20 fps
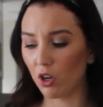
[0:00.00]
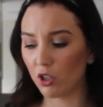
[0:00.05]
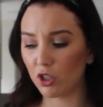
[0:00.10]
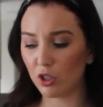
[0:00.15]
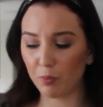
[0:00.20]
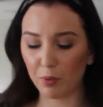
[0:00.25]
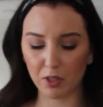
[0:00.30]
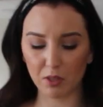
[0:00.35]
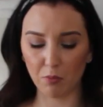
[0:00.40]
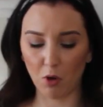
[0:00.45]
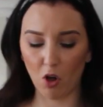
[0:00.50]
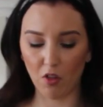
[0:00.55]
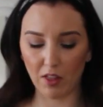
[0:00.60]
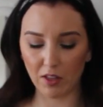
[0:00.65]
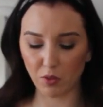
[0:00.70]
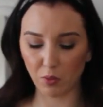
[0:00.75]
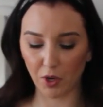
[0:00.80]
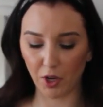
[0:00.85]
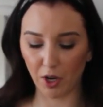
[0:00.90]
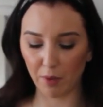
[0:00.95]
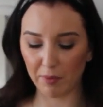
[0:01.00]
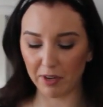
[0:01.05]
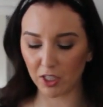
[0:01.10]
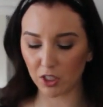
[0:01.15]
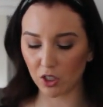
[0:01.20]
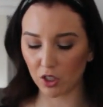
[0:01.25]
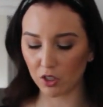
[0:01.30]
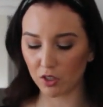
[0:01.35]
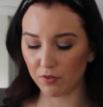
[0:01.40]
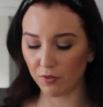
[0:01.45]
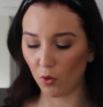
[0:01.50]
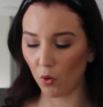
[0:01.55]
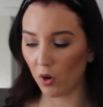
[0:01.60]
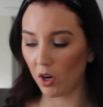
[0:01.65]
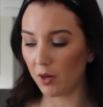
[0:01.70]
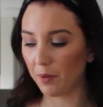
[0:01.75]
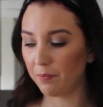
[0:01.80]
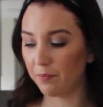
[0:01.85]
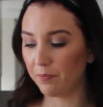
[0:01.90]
super small. That's what your mixer's for.